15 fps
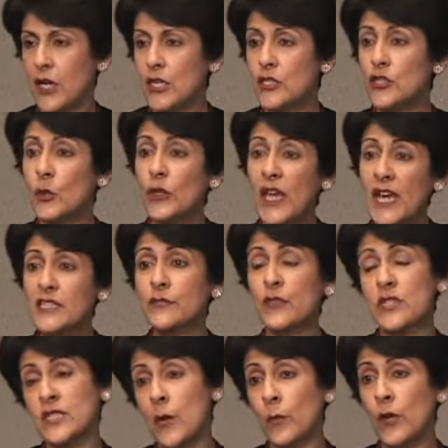So yes, for
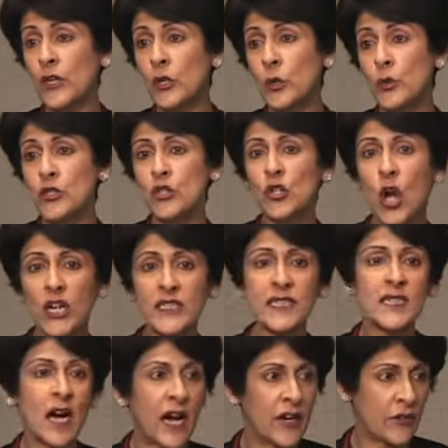someone who's not at
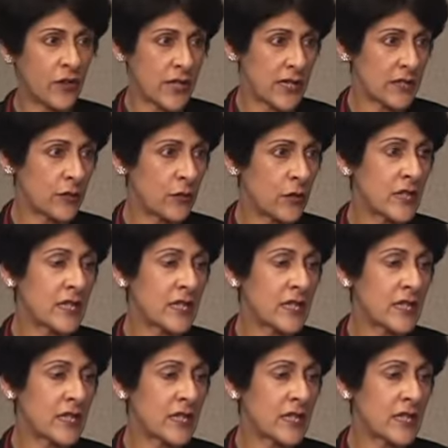high risk, for